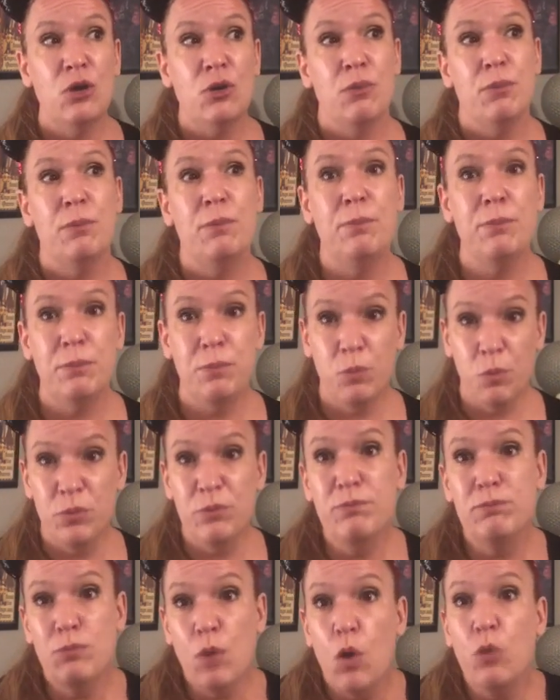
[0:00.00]

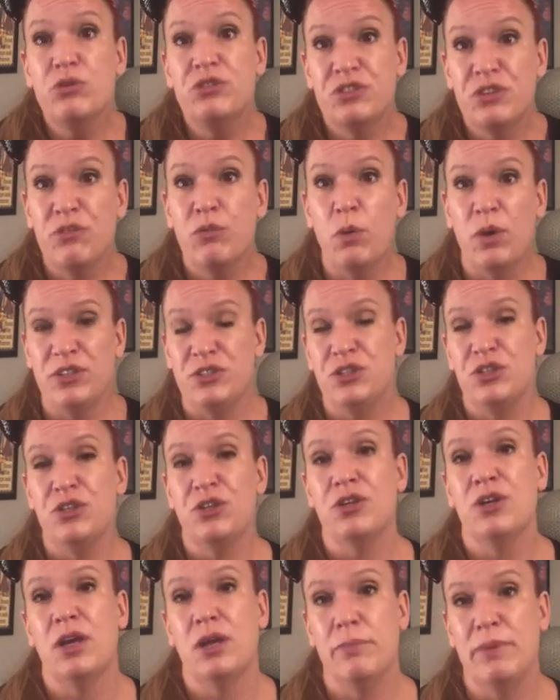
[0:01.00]
most of what you're
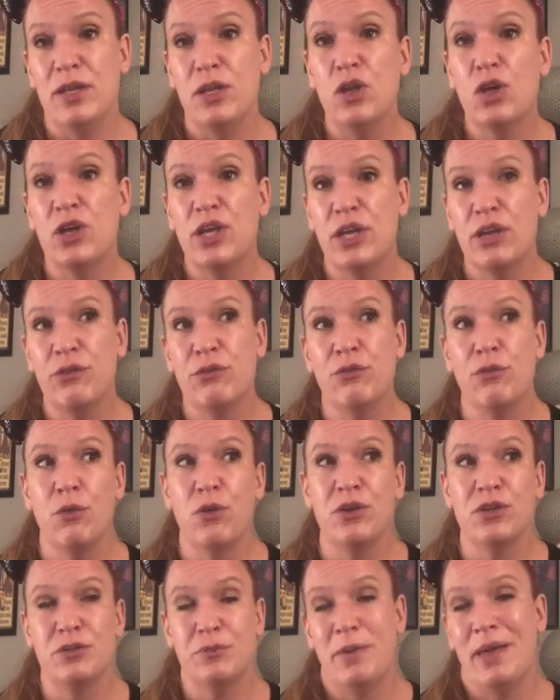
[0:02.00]
going to be looking
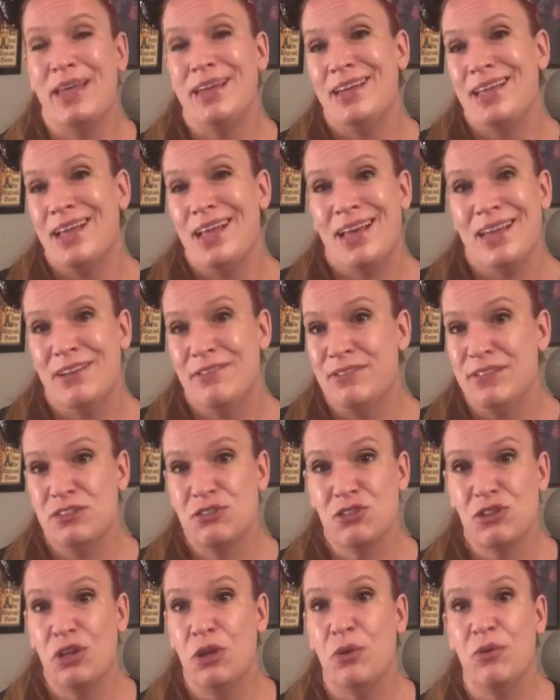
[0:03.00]
for depending on if it's
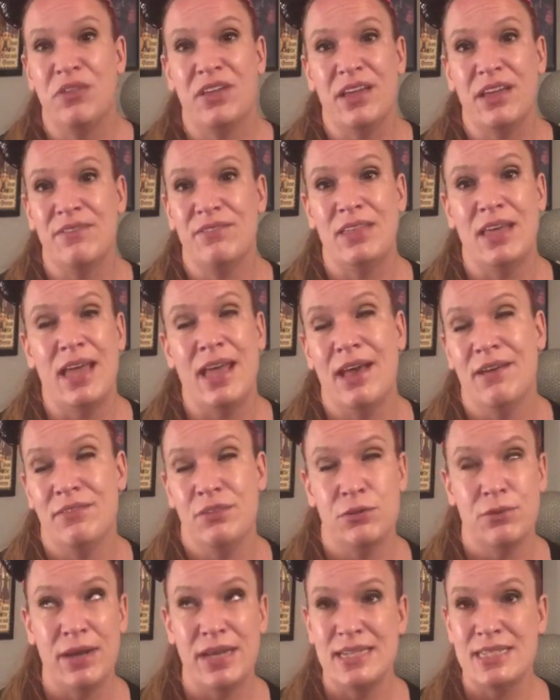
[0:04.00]
clothing if they have
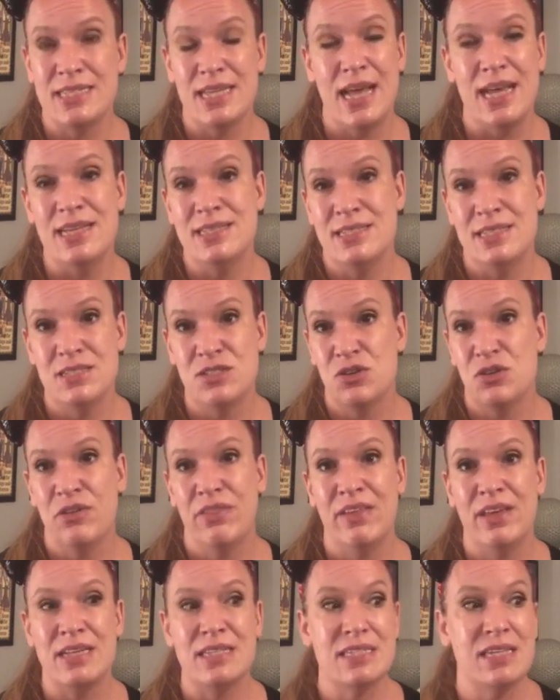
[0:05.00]
the right sizes or
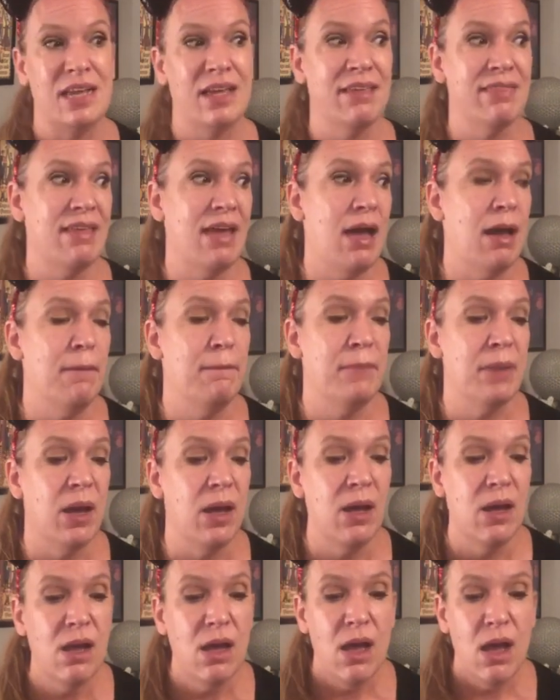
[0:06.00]
things like that but